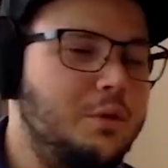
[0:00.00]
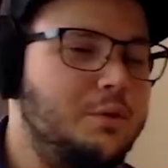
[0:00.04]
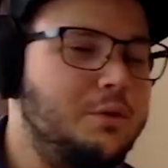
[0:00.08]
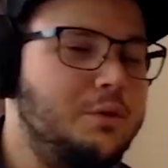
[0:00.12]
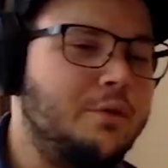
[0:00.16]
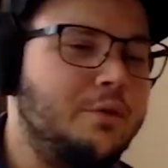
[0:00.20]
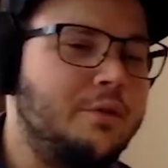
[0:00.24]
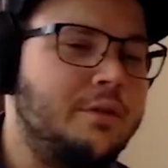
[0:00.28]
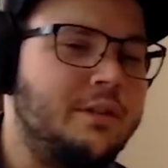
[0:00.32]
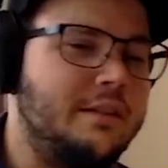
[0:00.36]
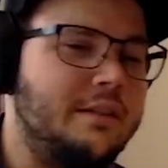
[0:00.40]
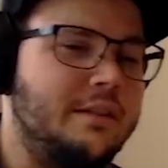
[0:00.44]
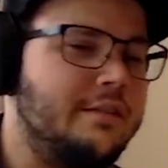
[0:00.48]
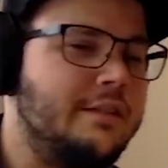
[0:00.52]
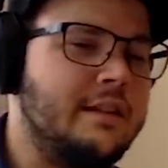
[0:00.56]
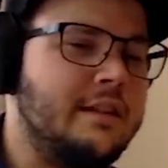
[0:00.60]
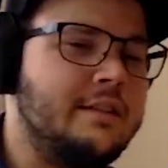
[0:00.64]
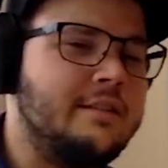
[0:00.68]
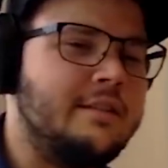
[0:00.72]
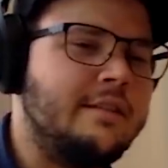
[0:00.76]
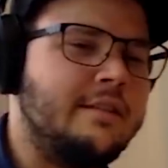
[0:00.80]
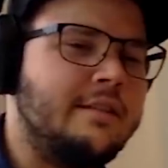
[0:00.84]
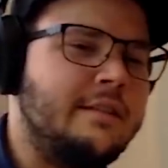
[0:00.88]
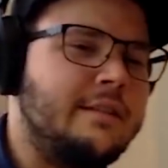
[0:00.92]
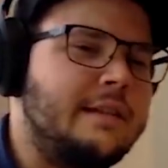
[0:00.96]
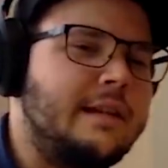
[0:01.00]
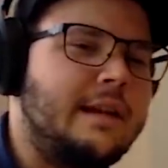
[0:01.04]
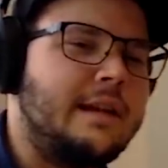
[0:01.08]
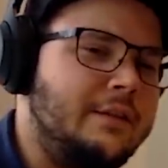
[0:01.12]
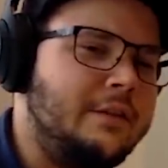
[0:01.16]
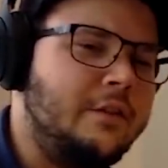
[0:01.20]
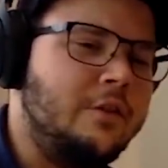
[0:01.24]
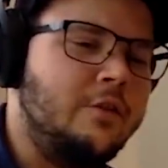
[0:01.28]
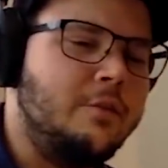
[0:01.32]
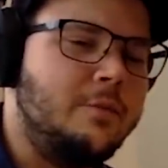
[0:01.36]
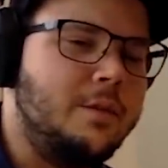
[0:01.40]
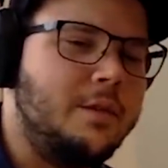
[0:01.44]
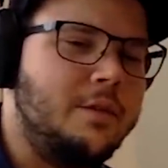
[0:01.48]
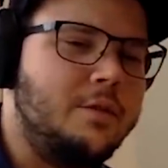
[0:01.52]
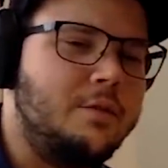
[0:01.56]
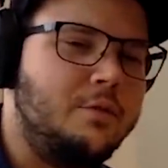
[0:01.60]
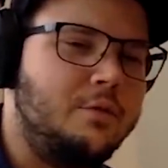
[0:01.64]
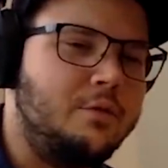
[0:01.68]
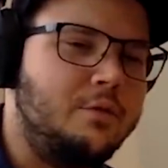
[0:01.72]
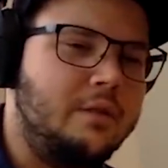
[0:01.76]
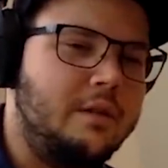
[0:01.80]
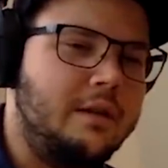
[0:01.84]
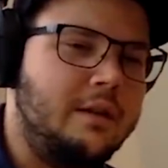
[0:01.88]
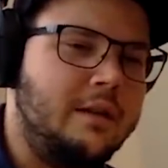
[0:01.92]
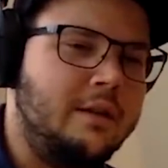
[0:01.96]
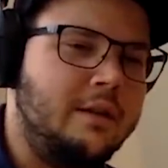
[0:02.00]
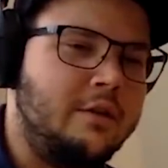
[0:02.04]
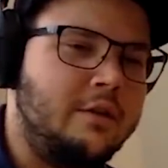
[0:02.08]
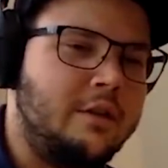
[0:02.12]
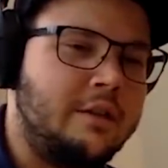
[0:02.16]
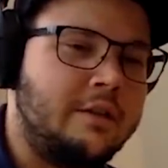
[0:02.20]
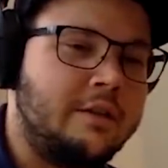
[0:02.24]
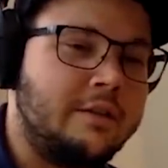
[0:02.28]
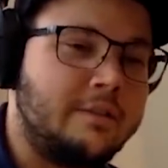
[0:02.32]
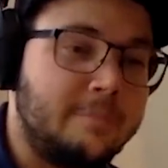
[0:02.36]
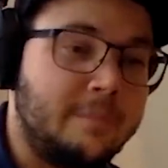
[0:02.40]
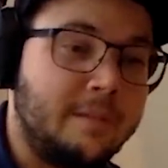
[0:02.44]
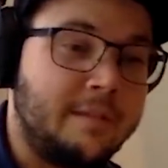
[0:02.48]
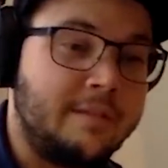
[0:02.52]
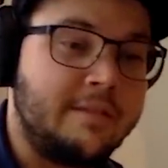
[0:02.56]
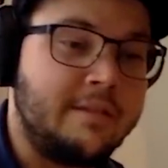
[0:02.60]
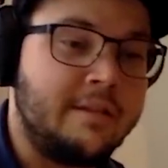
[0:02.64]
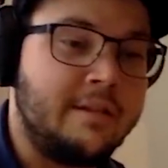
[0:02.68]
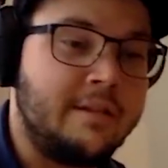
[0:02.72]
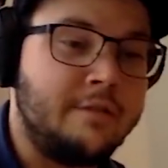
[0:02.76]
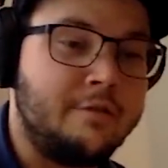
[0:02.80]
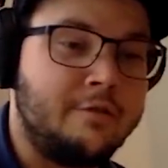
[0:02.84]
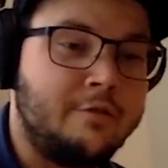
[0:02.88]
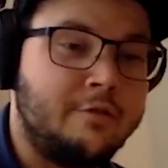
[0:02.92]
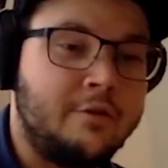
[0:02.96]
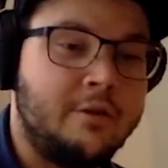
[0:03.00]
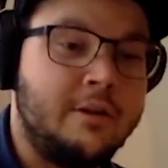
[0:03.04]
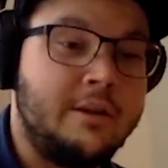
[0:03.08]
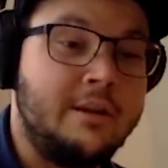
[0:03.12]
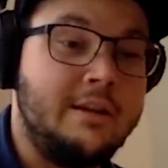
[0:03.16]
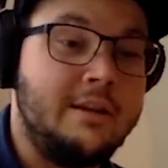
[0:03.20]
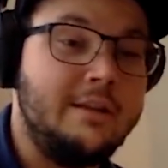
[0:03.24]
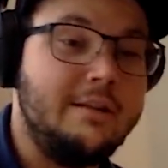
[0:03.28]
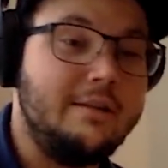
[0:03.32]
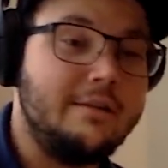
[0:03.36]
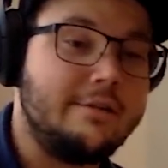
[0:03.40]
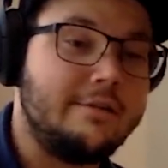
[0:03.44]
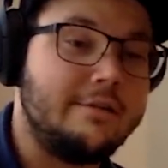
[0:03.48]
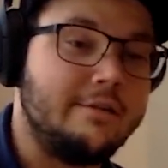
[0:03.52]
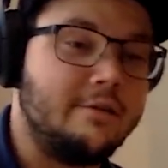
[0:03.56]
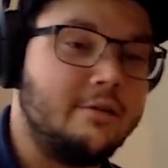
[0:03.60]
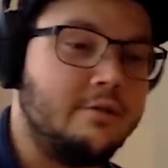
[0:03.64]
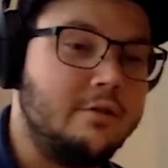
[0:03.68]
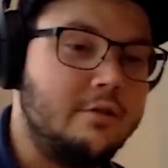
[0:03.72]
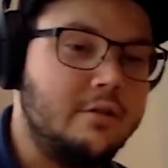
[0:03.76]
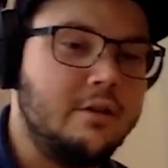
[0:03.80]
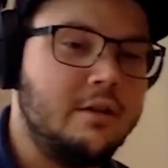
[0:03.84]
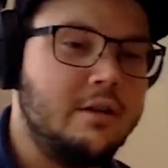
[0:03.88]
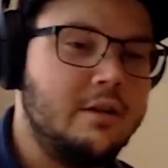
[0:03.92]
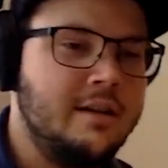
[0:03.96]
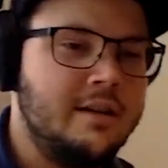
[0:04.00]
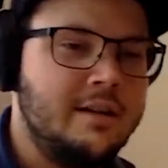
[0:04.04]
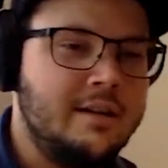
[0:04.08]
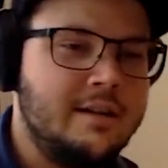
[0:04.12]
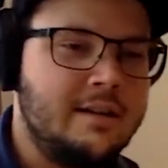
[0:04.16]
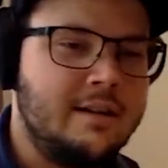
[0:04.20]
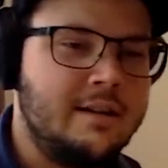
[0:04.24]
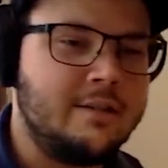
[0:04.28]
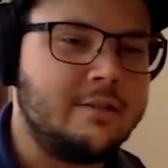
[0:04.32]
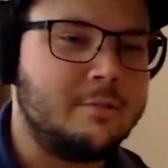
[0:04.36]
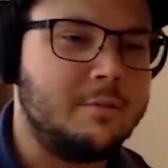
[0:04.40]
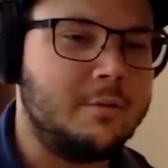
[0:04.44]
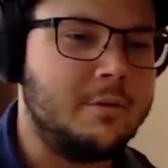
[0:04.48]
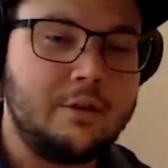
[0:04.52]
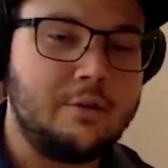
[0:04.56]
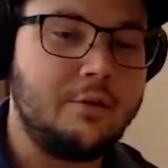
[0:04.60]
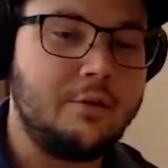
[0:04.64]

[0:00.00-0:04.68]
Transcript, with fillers: really interesting it's like so i've never been through a crisis myself trading so mm. it's an